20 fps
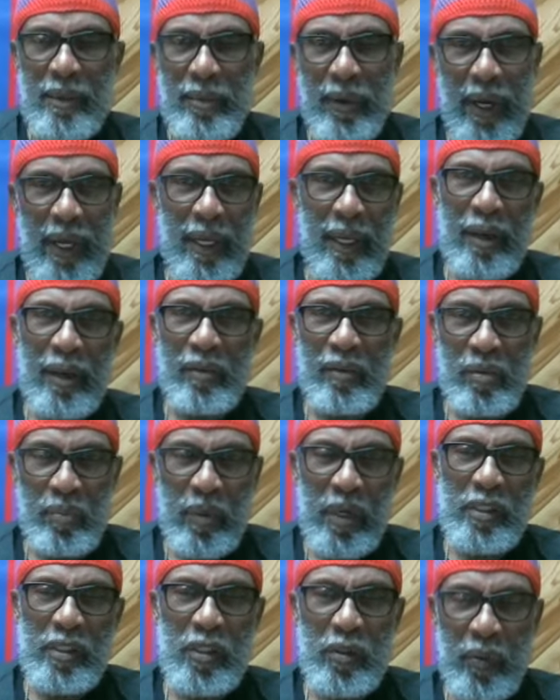right? Every
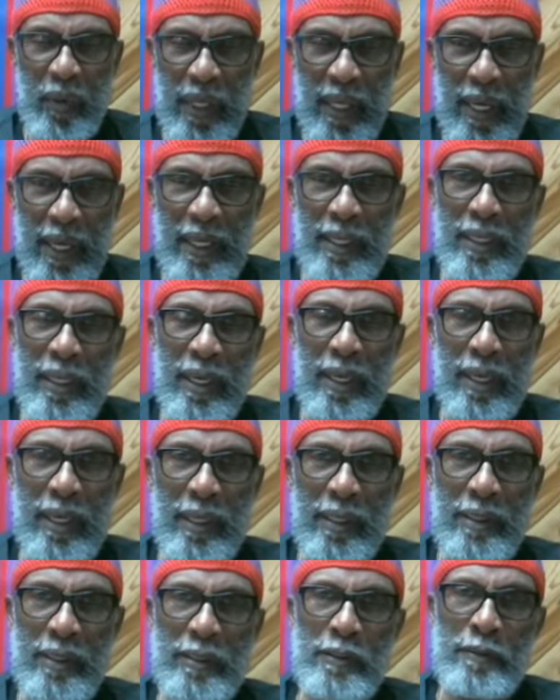month, 28
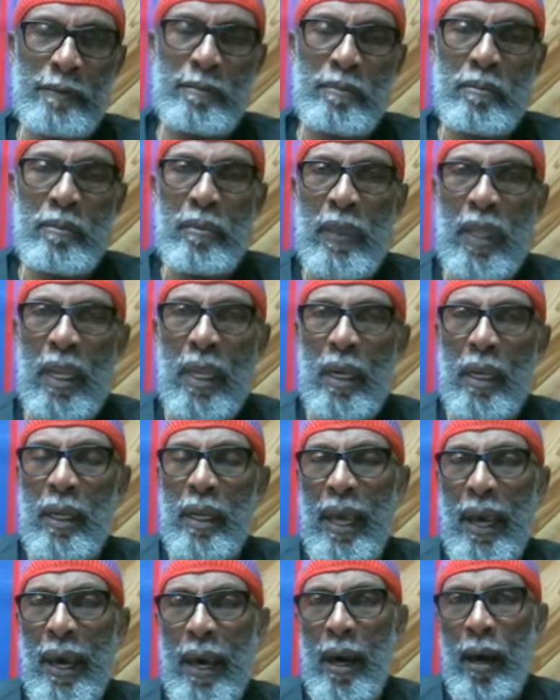days.
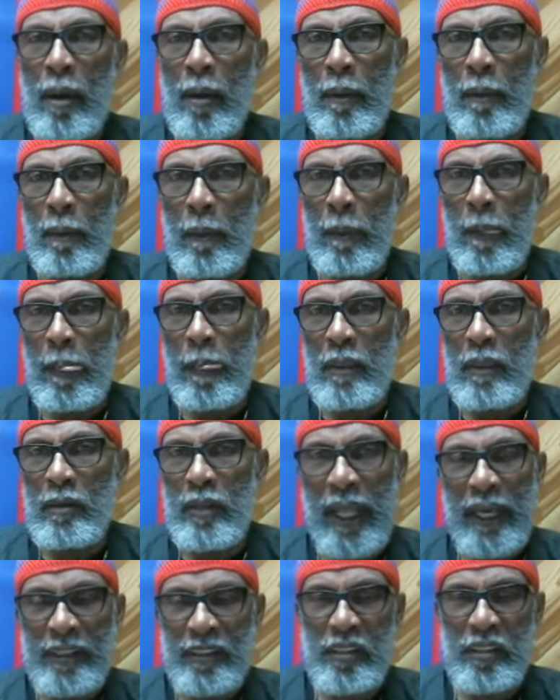Now,
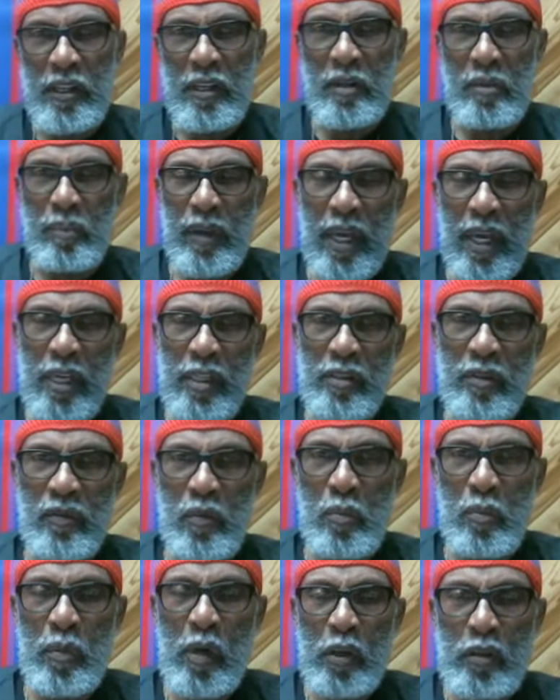like I said in the past, if
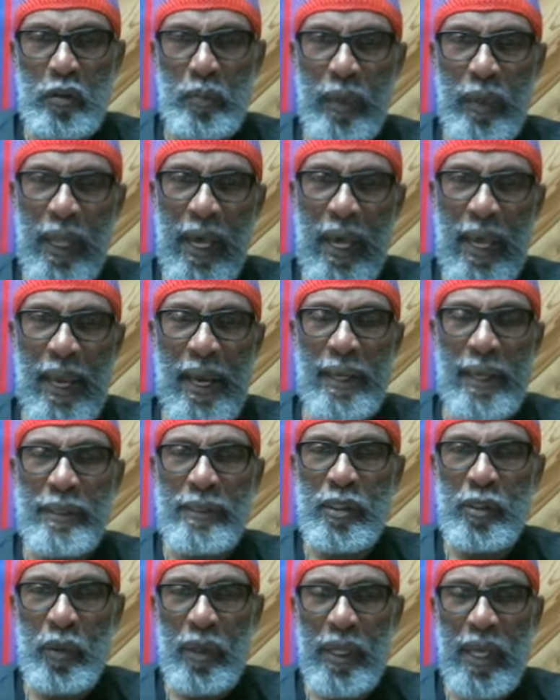you multiply that
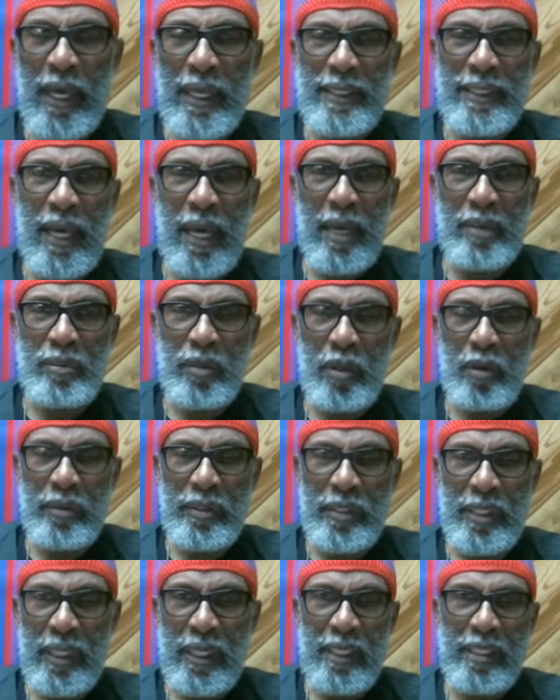28 times
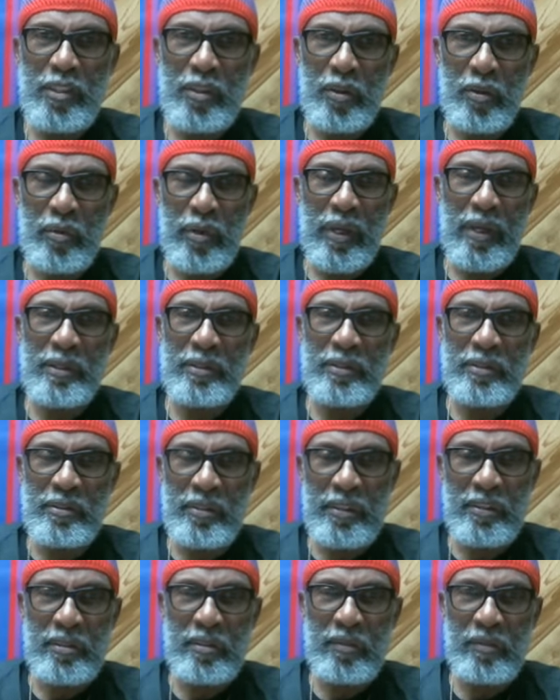13 it's
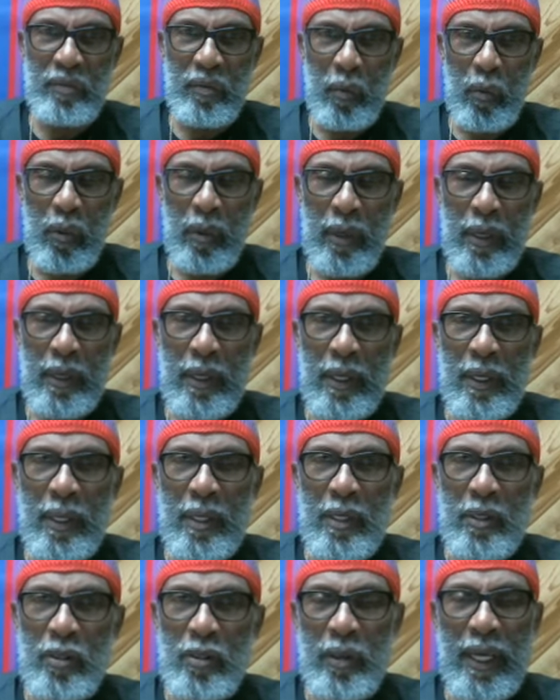364.
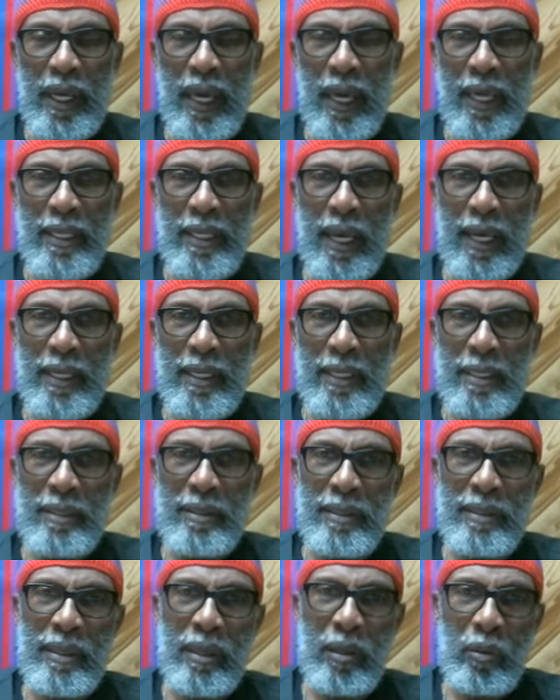So they got that,
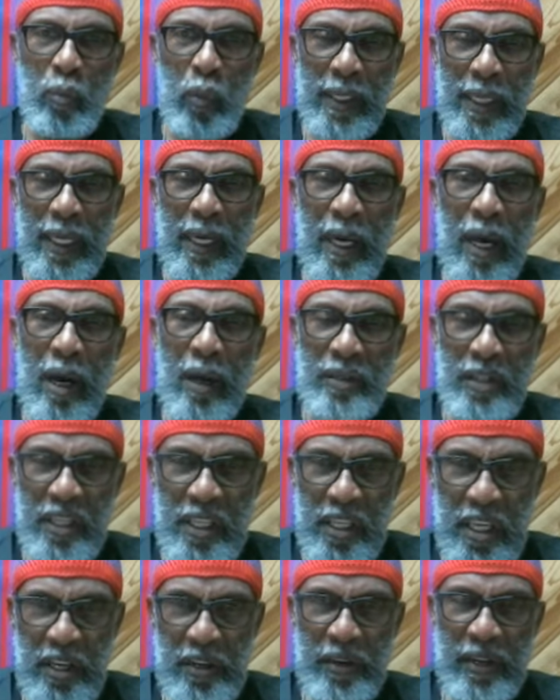what they call the
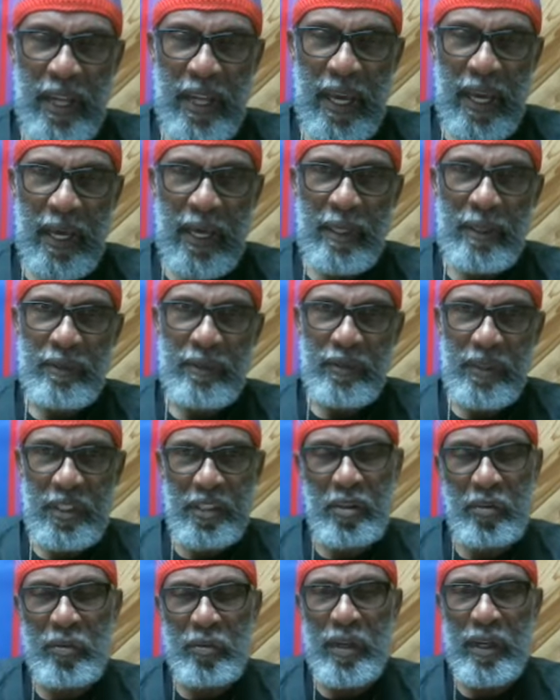year day for the
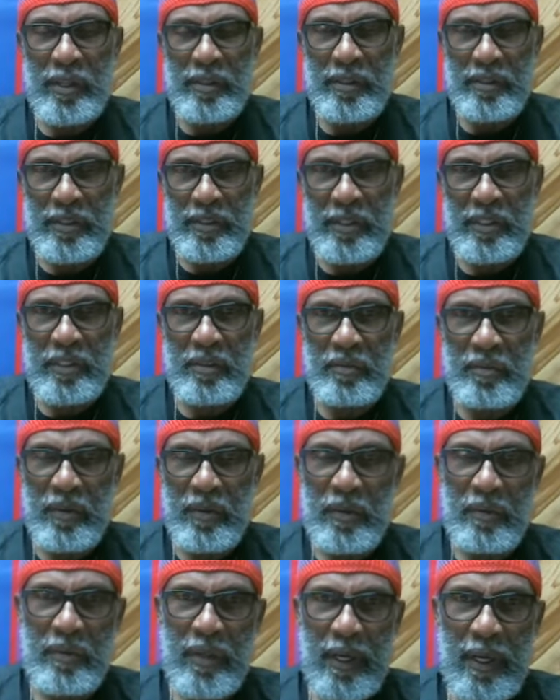
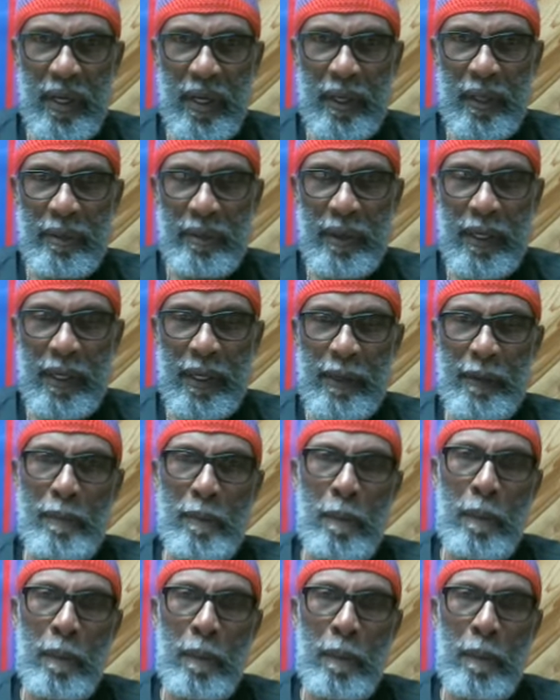365th day, right?